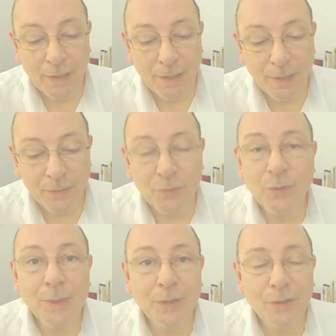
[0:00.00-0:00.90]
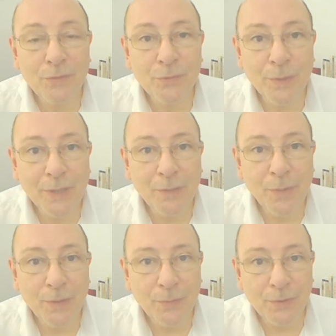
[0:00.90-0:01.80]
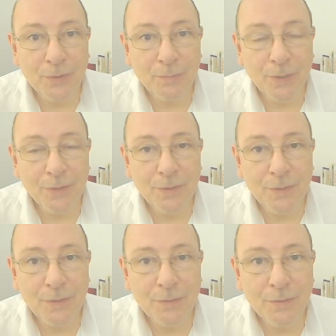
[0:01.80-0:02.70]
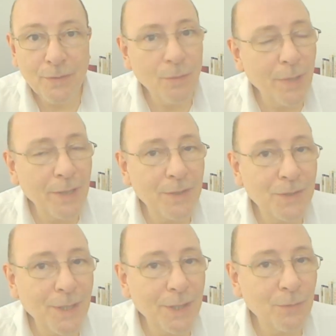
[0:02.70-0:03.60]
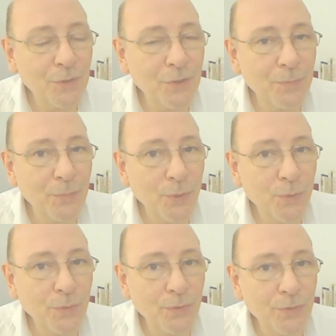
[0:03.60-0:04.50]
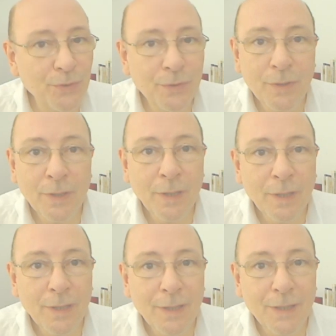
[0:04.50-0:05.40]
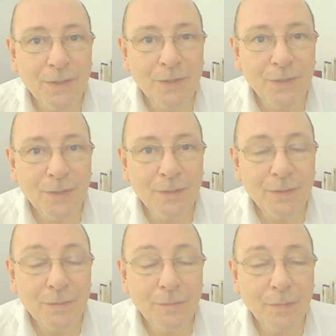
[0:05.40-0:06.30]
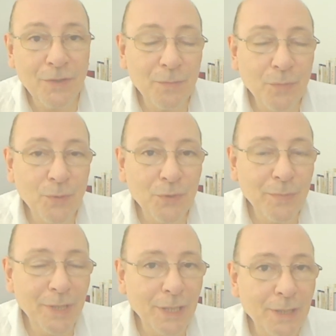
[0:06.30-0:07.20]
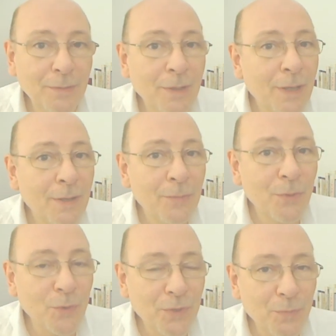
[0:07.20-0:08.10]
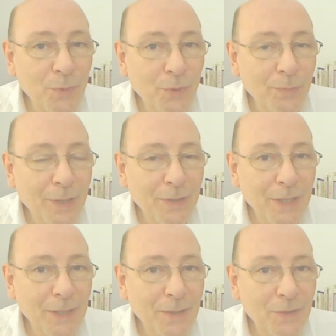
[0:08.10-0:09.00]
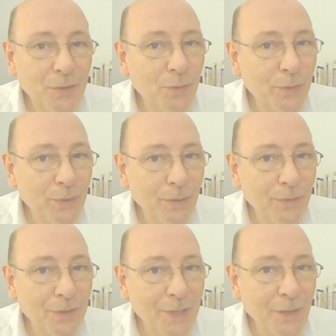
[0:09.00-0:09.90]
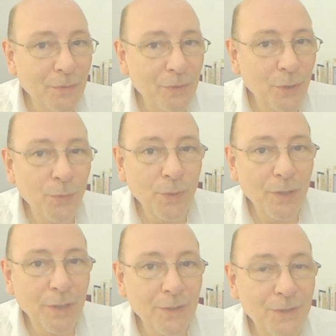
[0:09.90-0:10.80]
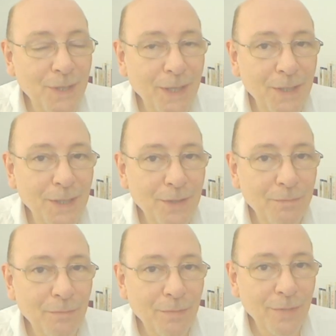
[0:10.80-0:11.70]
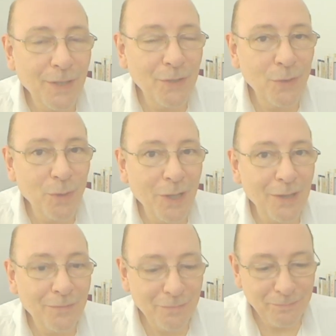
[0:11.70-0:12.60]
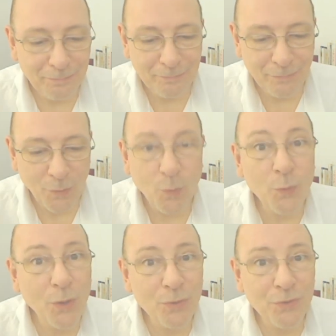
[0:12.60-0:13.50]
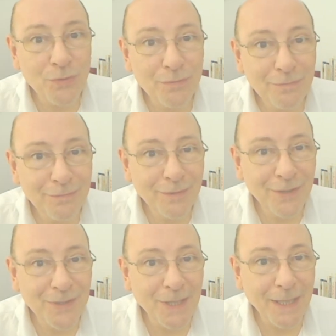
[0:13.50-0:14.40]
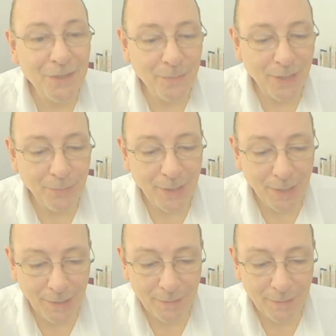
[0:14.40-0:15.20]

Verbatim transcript: And I'll talk about God's will in a moment, because it's not my understanding which is important. It's, well, it's important to me. But what's important about anything to do with God is how you understand it in your life, or not, as the case may be.